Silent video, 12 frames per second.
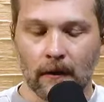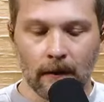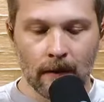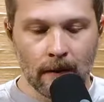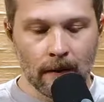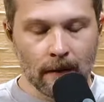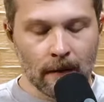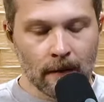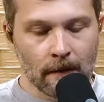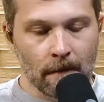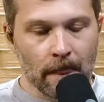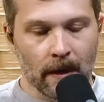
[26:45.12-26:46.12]
Yeah.
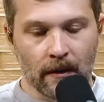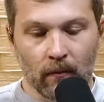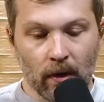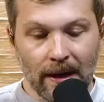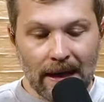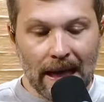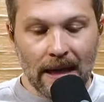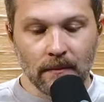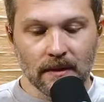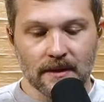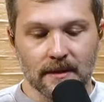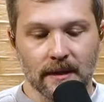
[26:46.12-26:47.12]
And running
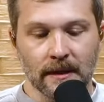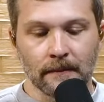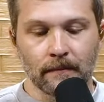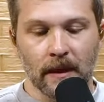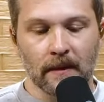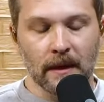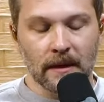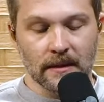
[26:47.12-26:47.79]
aimlessly. And then he